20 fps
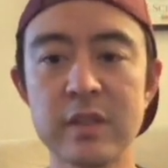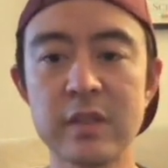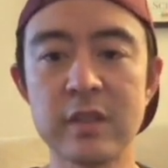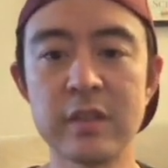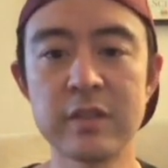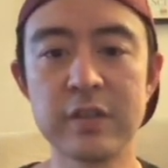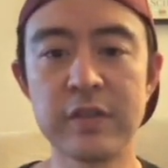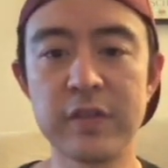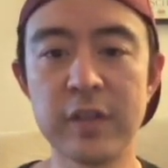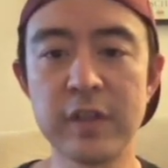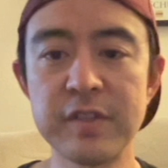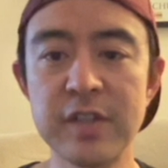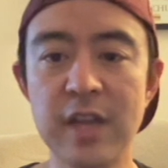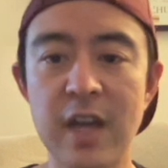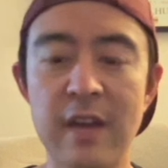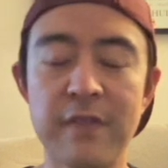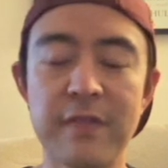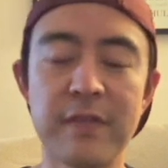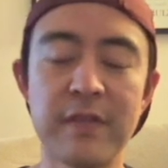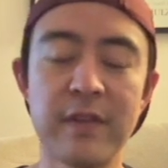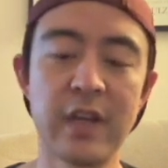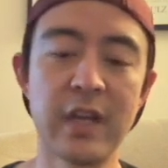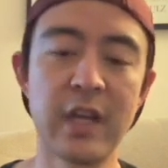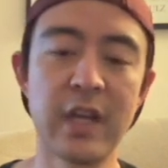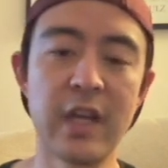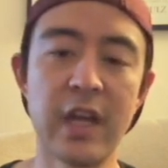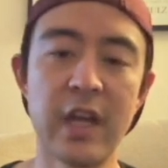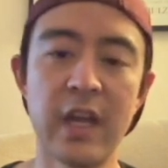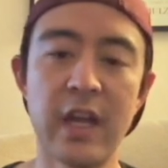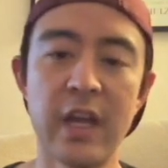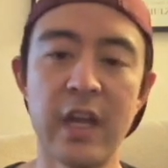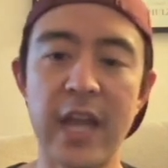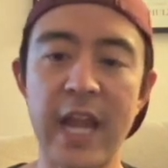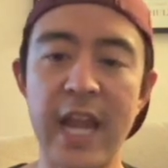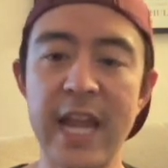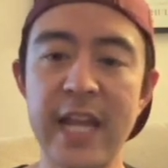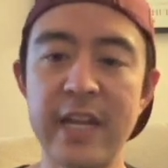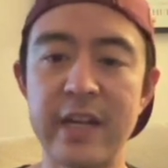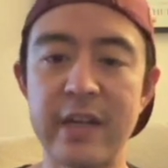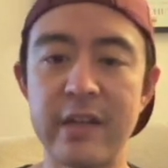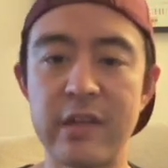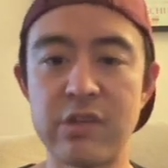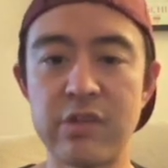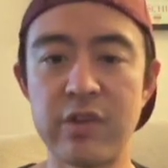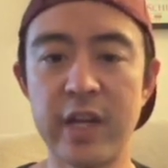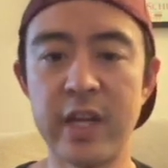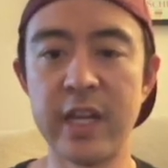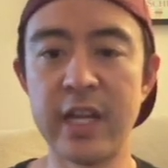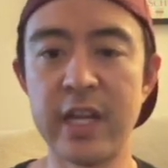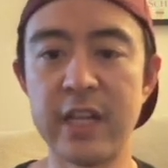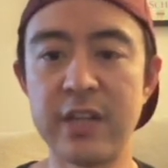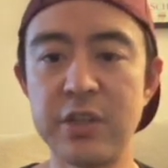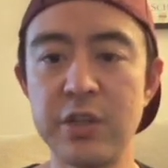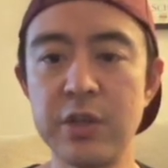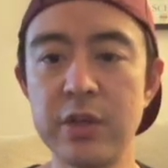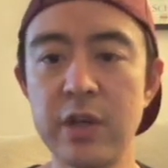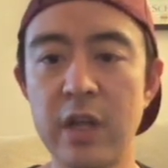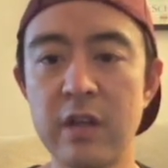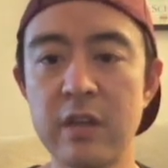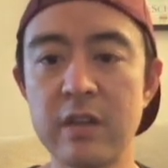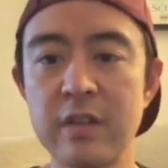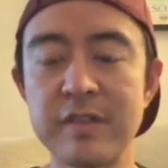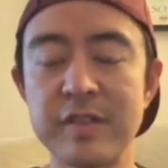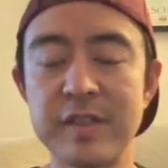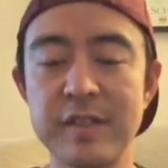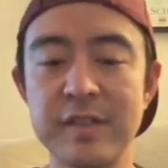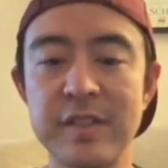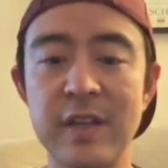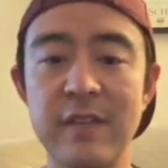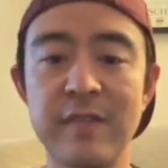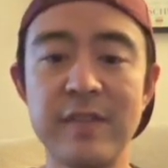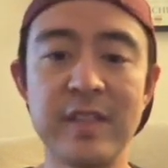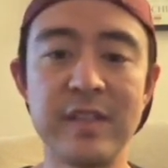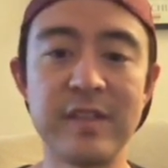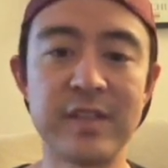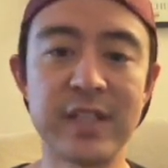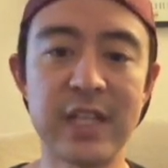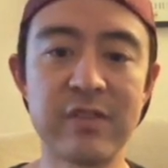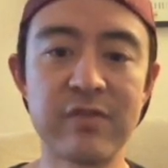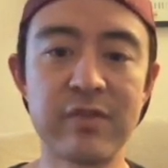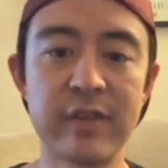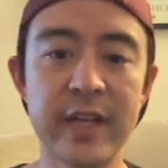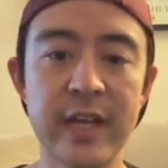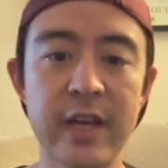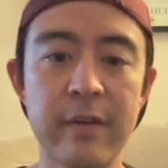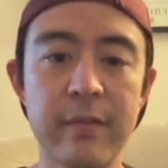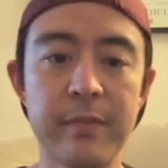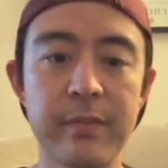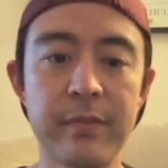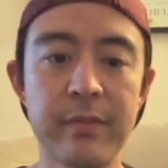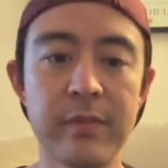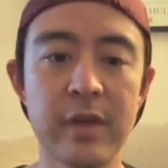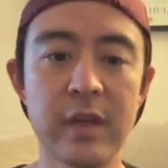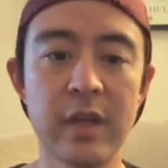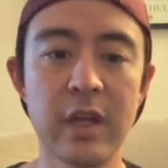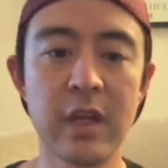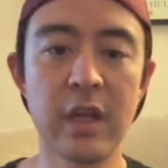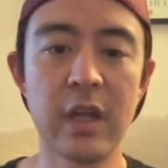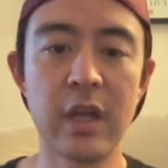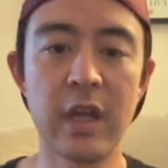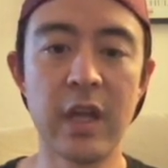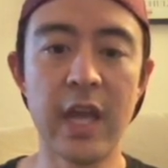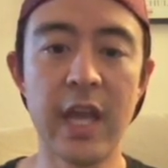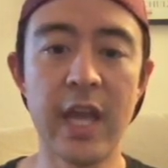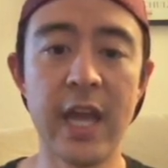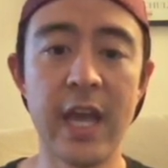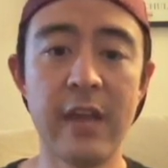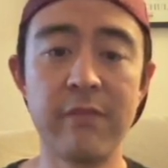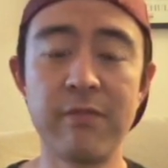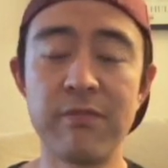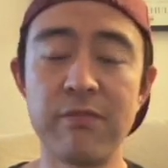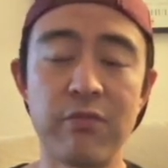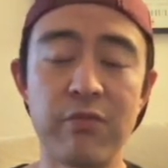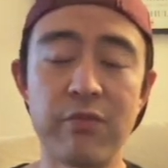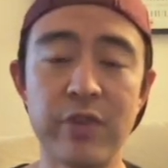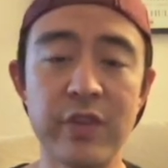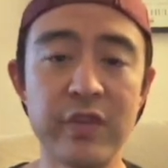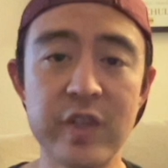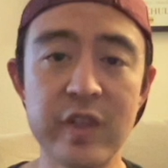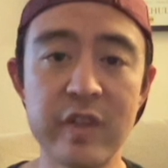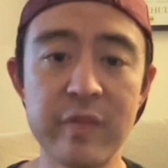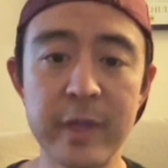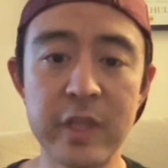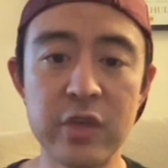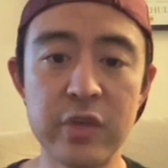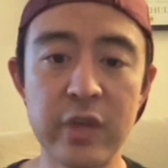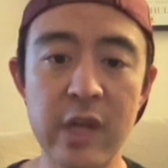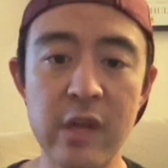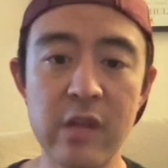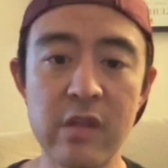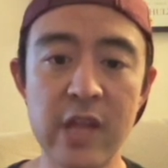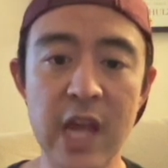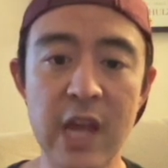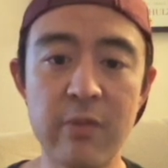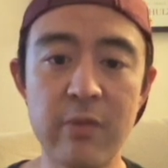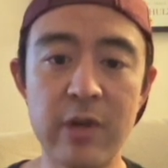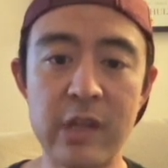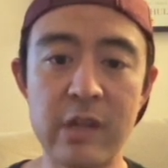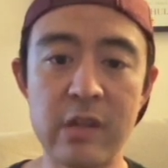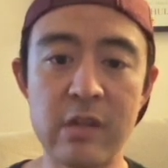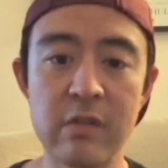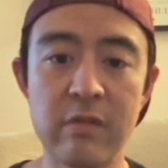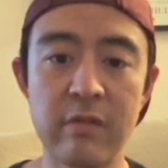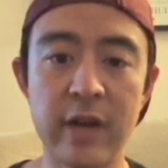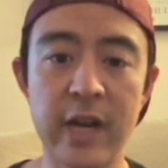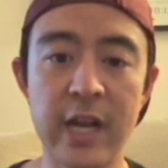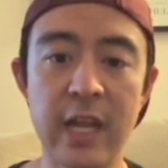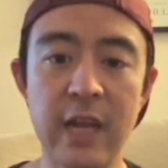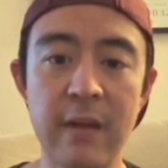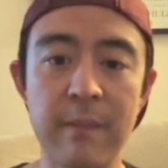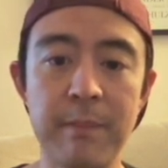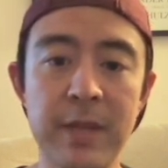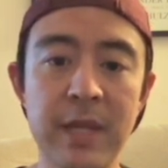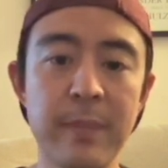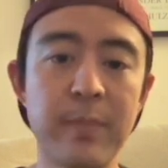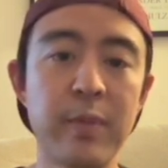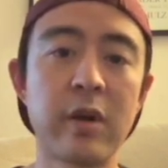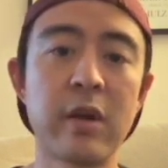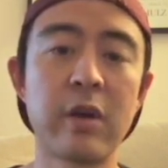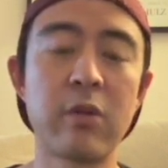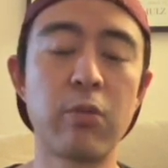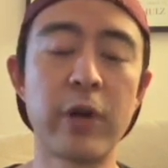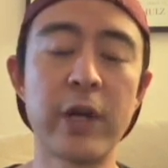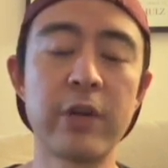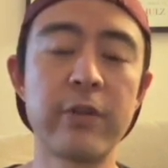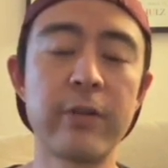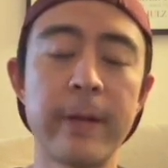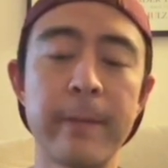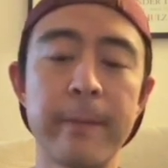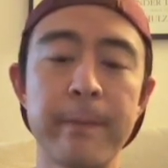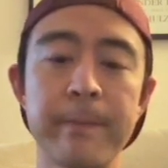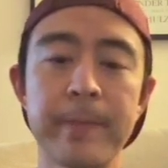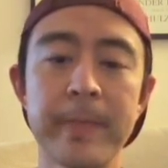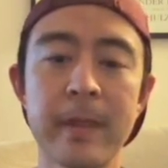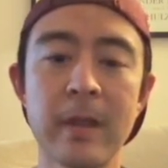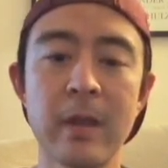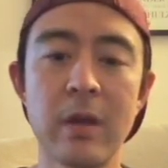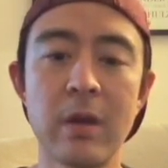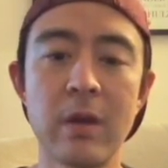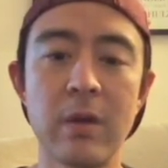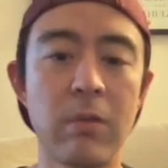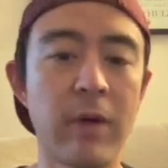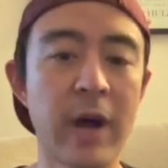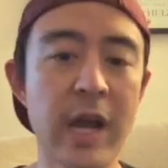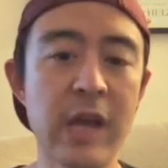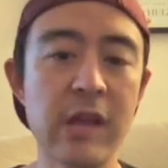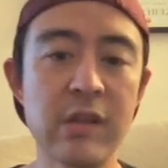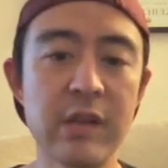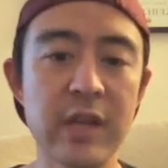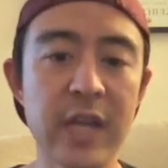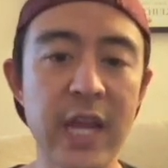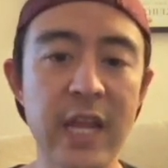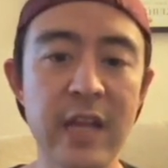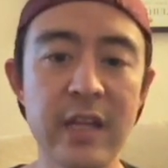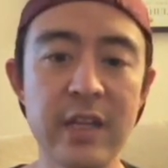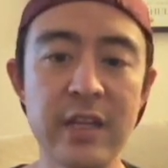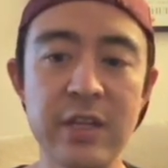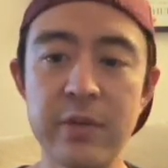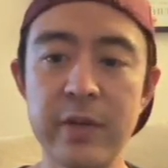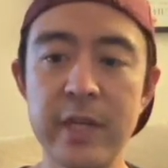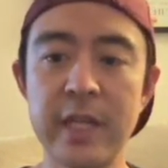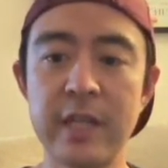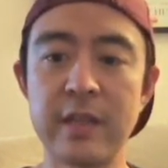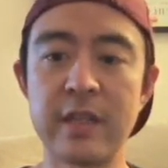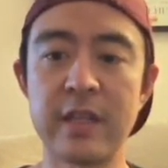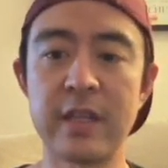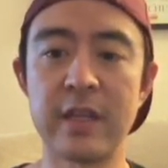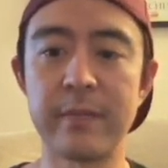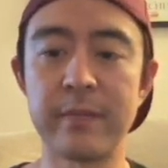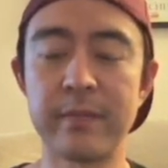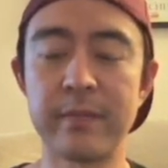So first off, ADA is trading at $2.17 right now, and we've just been trading sideways, right? And people are wondering, why isn't ADA doing anything?